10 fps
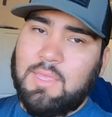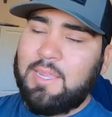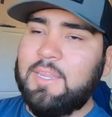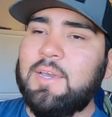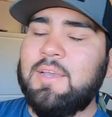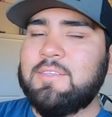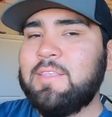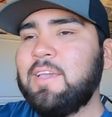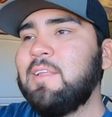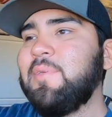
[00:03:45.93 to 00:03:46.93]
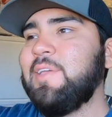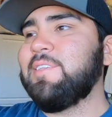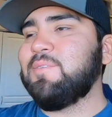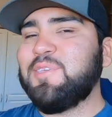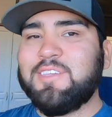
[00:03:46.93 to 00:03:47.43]
And it's not gonna be
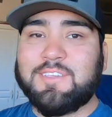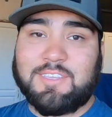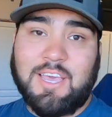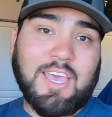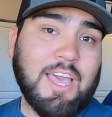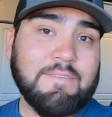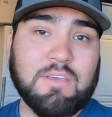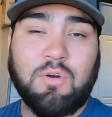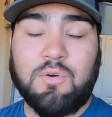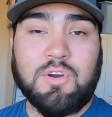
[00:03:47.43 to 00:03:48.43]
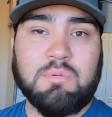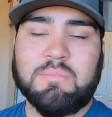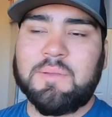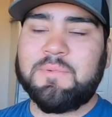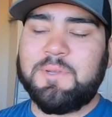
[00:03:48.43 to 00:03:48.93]
easy because I have a horrible
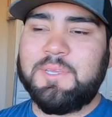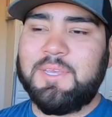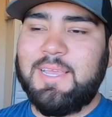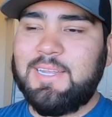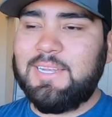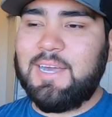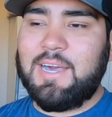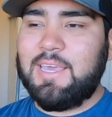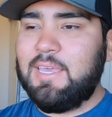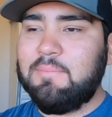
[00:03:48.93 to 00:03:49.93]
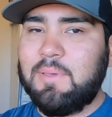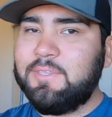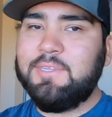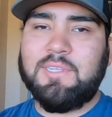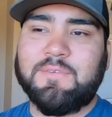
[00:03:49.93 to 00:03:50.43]
memory and I
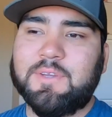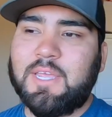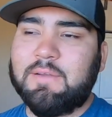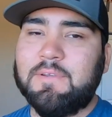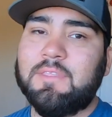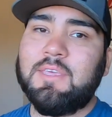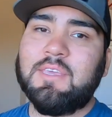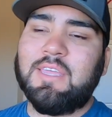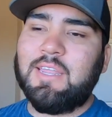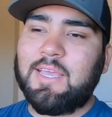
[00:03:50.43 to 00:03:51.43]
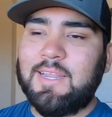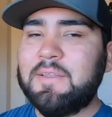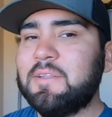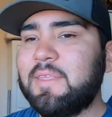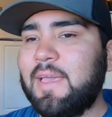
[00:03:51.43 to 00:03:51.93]
basically forget everything, and I
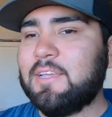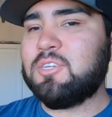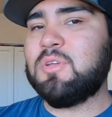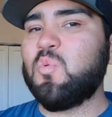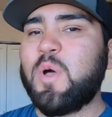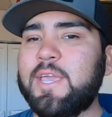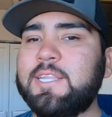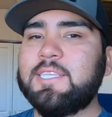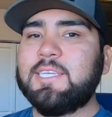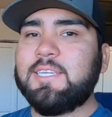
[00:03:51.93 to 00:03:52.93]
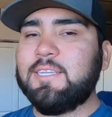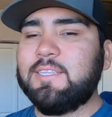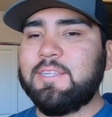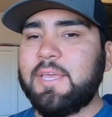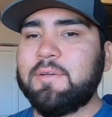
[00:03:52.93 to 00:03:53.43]
didn't actually write
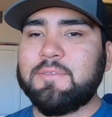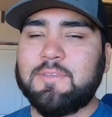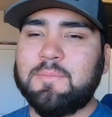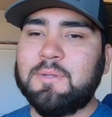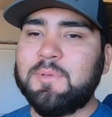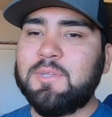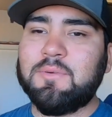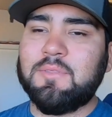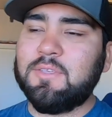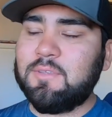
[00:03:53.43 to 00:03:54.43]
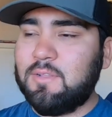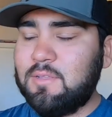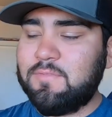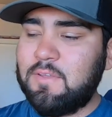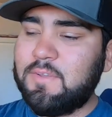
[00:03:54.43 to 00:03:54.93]
anything down, so I'm gonna be doing this all
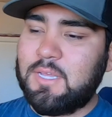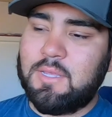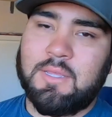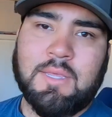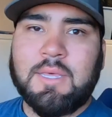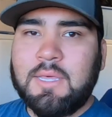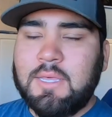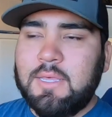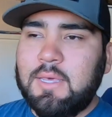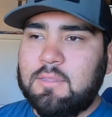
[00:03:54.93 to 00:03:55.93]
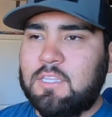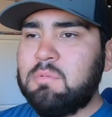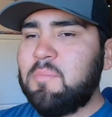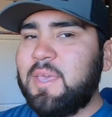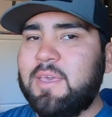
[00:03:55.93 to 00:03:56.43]
off of the top
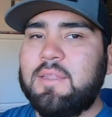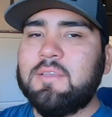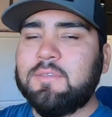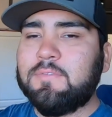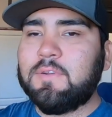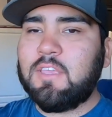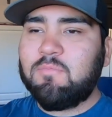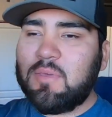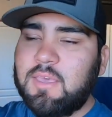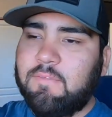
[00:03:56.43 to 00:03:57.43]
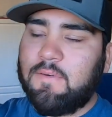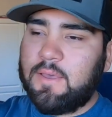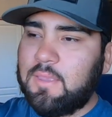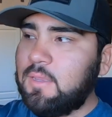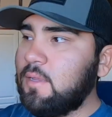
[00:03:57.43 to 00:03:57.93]
of my head. So forgive me if
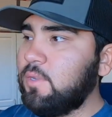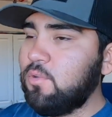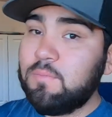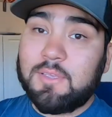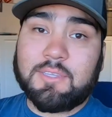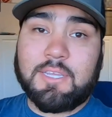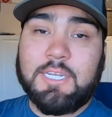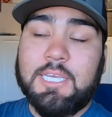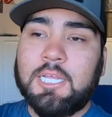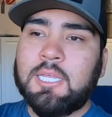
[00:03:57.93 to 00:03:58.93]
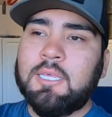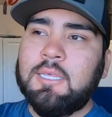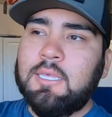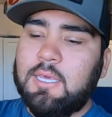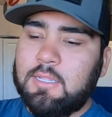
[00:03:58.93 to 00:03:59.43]
I do miss any,
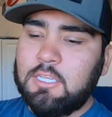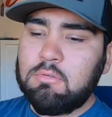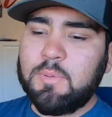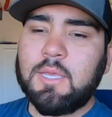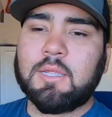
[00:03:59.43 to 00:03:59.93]
and this would be a